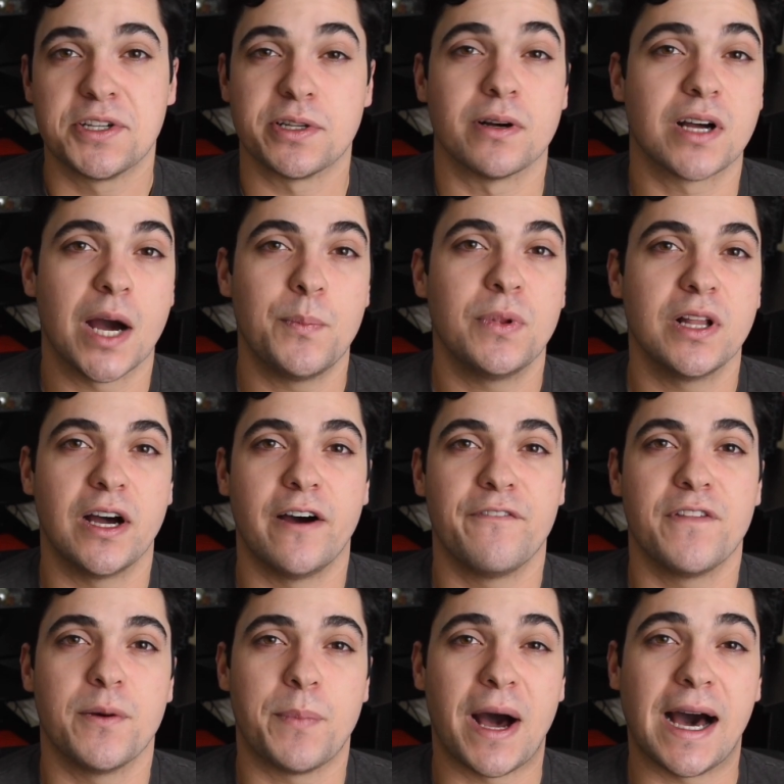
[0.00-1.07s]
So a couple
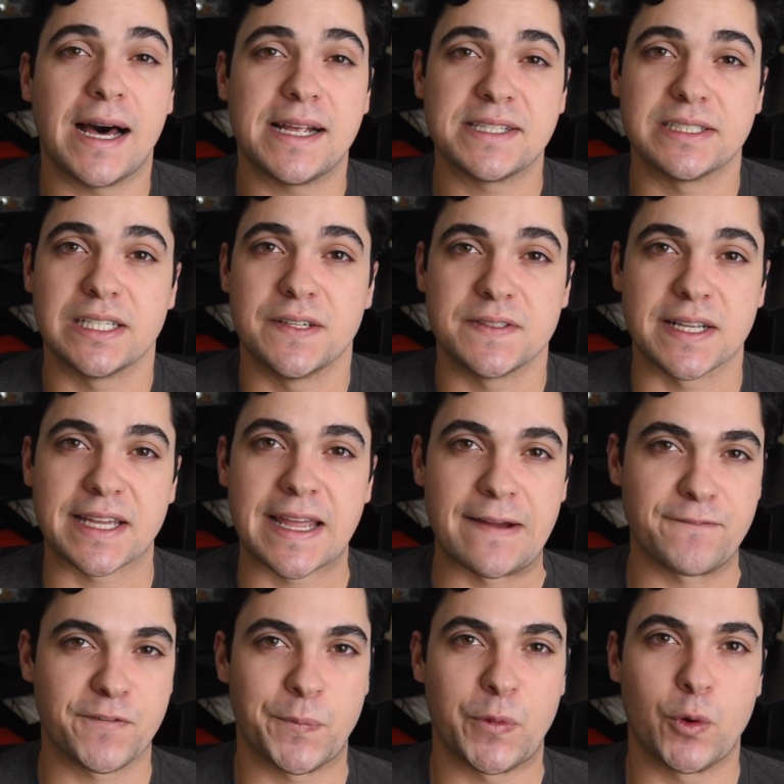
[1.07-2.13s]
of the positives that
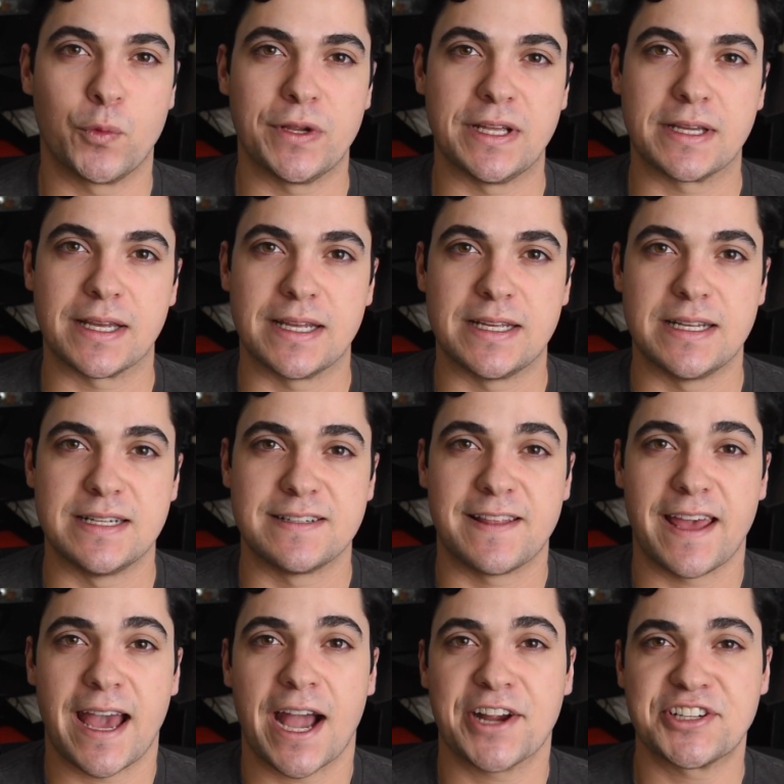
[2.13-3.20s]
came from the week is
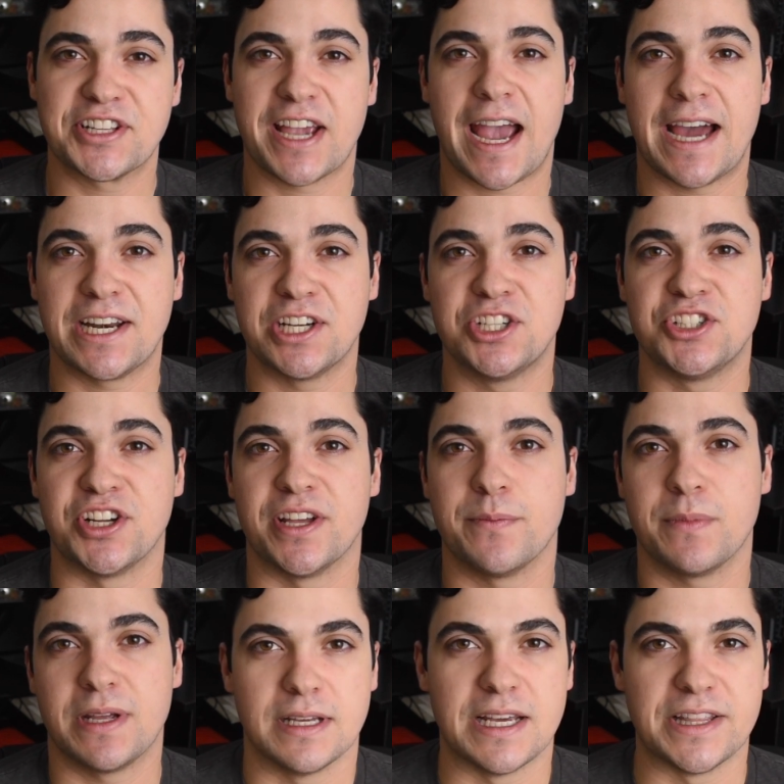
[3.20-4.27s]
they actually had a
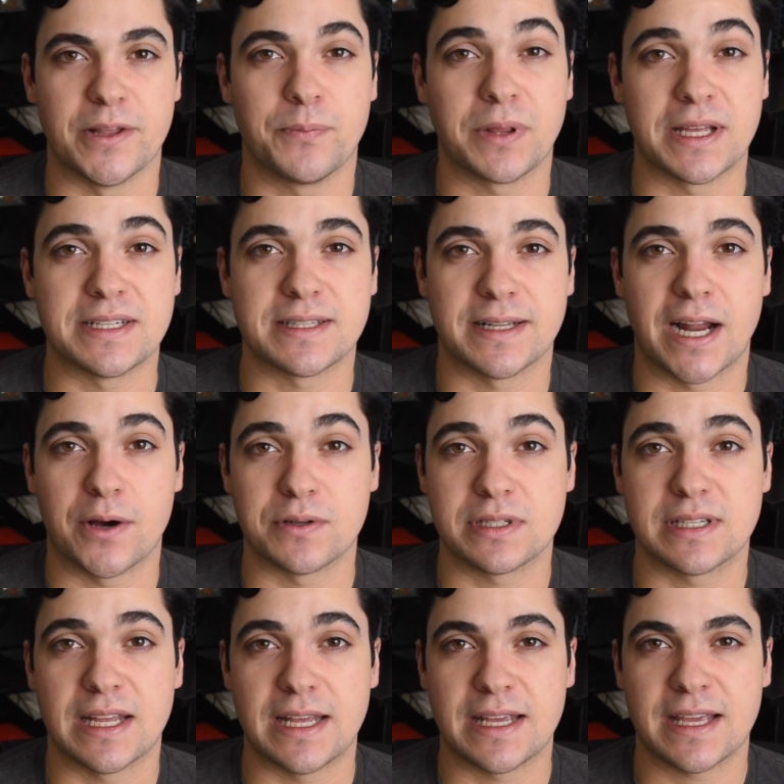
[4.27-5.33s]
gym in the place that I was
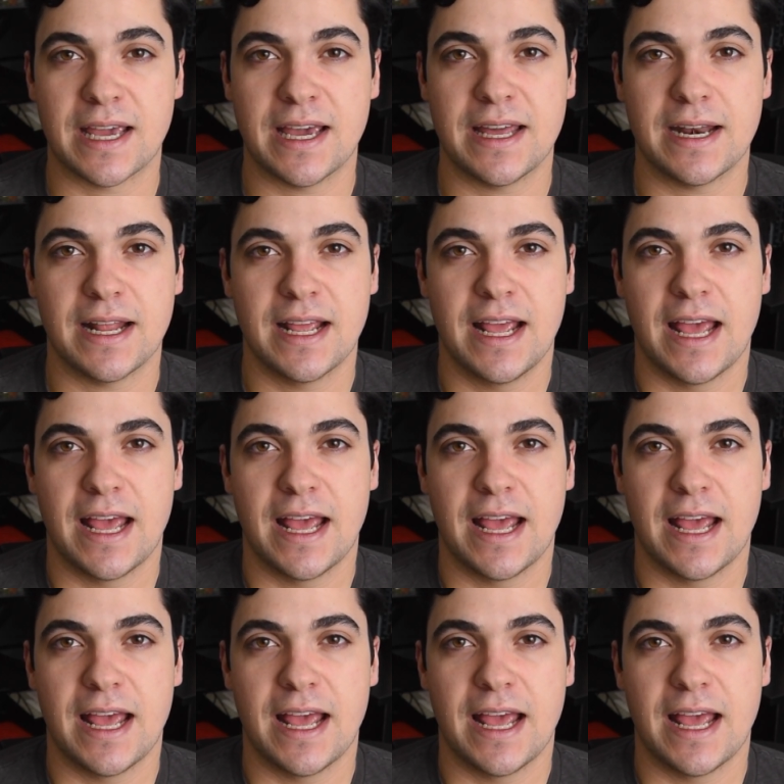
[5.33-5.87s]
staying at.